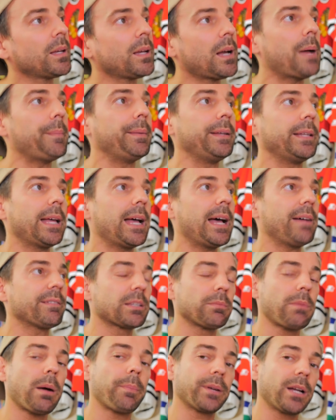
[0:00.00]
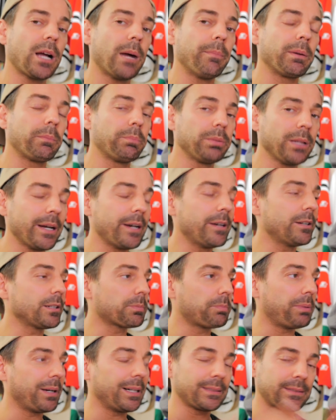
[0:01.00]
I mean, they have some up and coming players,
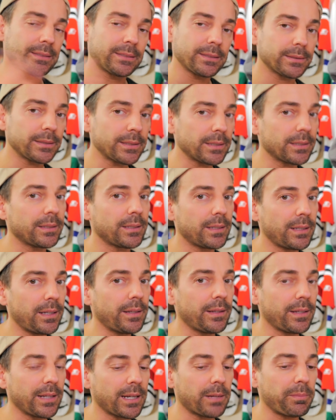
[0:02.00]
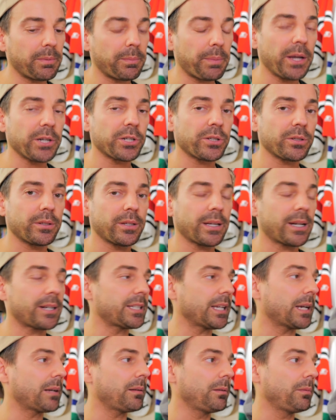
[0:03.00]
but they got to be patient. They got to
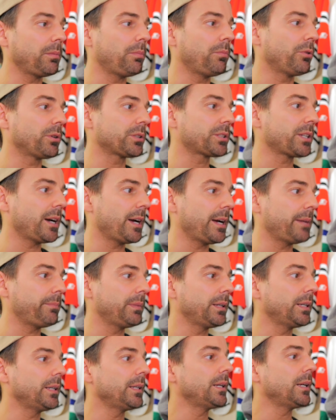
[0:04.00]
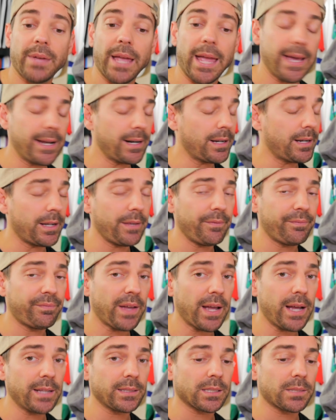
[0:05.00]
take a little more time. Anaheim
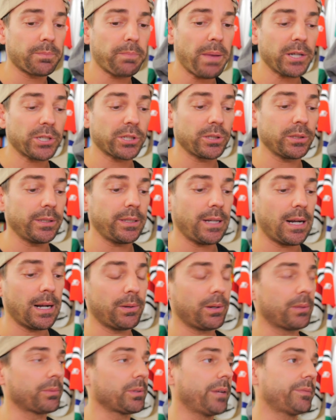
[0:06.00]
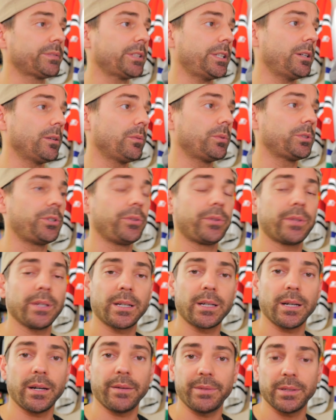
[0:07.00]
fans, especially, I would love to hear what you
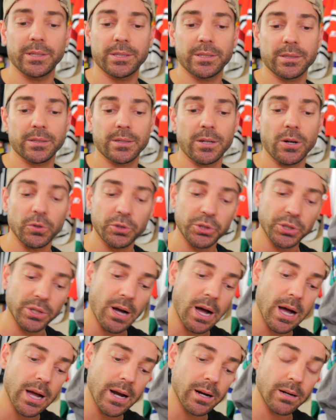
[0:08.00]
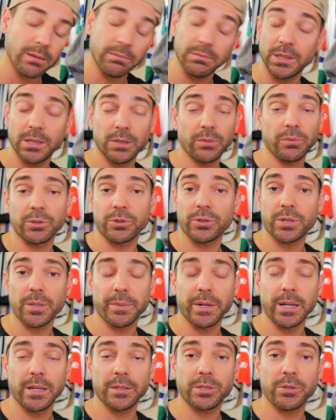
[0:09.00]
think of this coaching hire. Was there
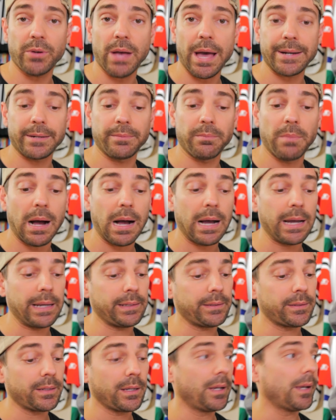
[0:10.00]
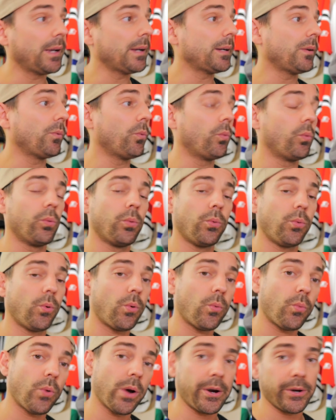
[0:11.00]
someone else you had in mind?
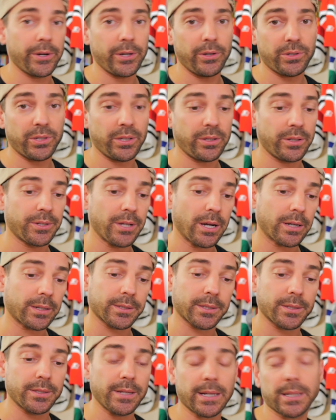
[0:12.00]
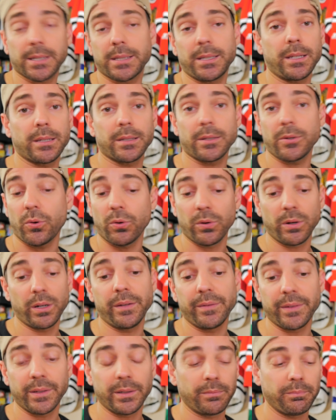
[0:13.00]
Where do you see the Ducks next season, or
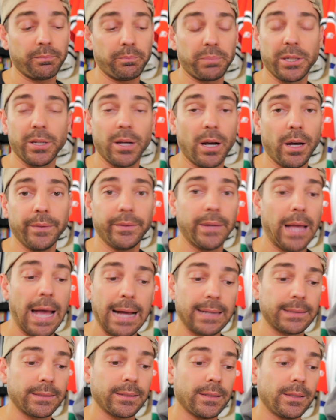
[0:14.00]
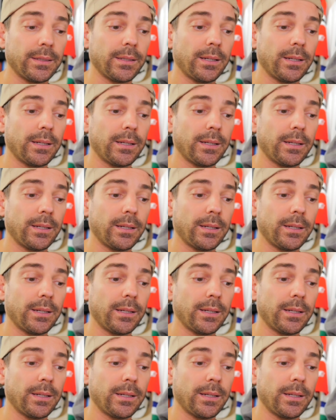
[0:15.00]
even beyond that?